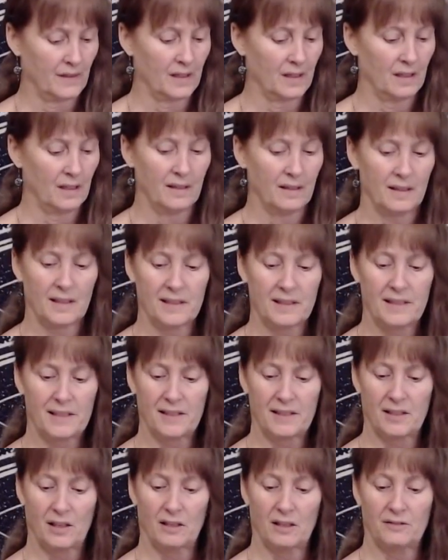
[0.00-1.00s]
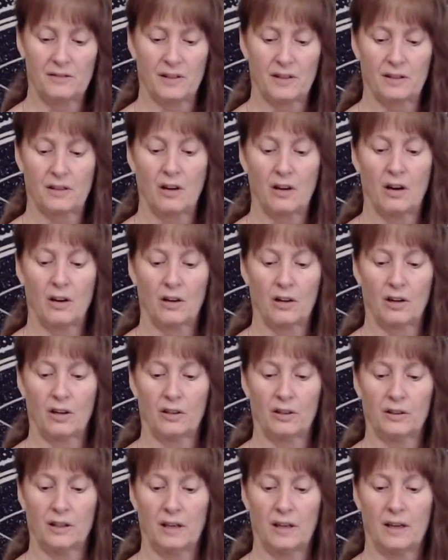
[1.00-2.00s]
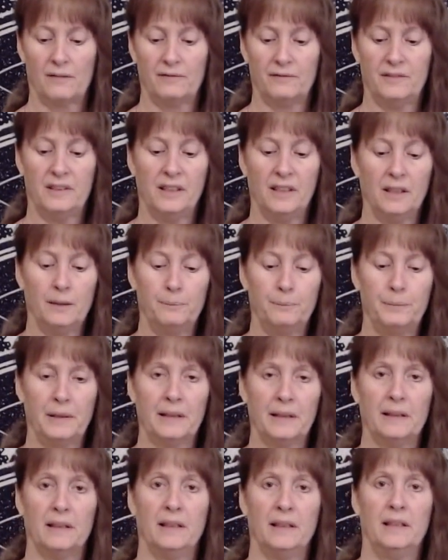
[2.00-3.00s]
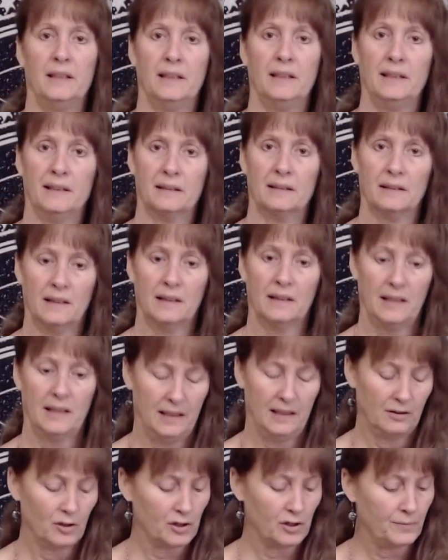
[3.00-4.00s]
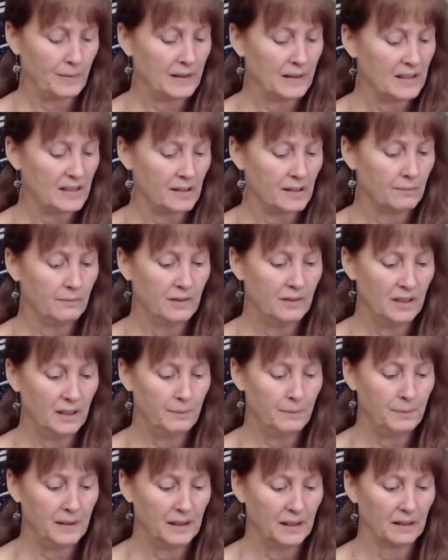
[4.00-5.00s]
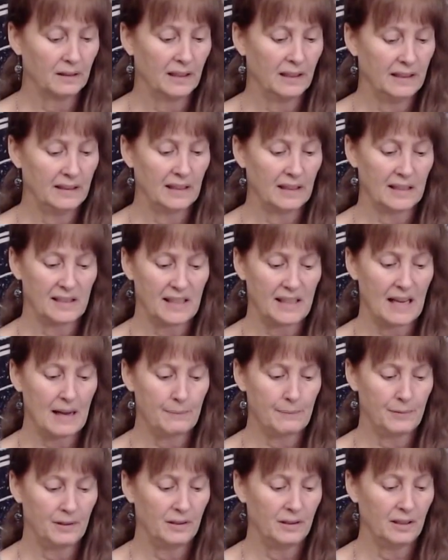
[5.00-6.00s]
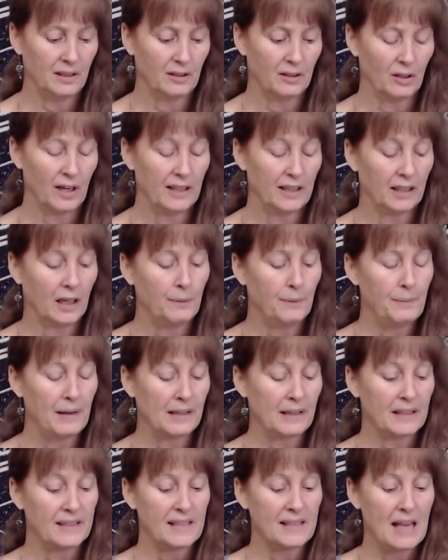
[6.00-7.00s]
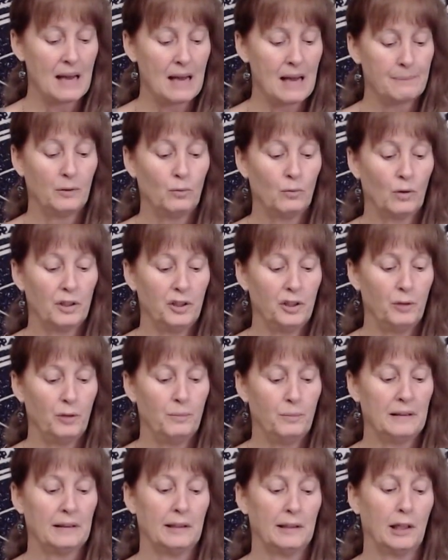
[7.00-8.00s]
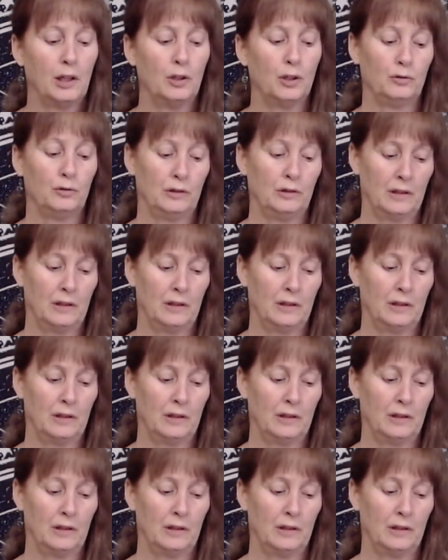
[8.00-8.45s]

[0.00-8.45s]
This is the card of deep healing. There's been some deep healing that's happened here. And I bet it's happened while you've been alone.